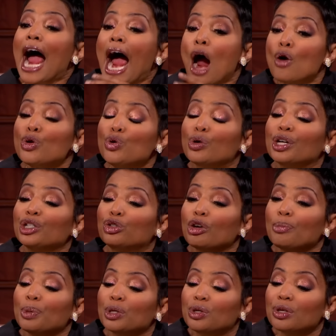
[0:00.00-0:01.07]
how you
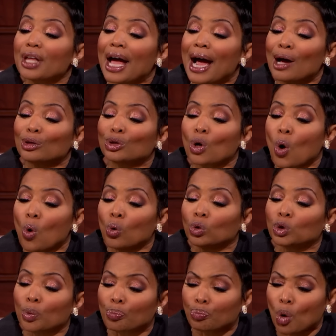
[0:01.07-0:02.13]
contribute to the
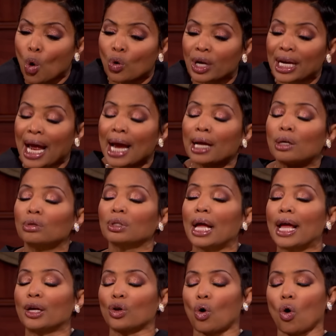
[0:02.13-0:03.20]
household, broken ankle
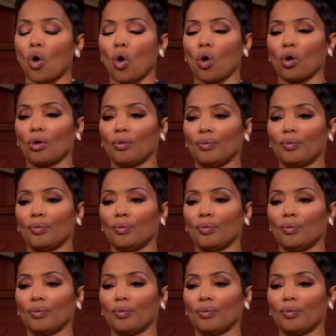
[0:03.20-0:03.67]
and all.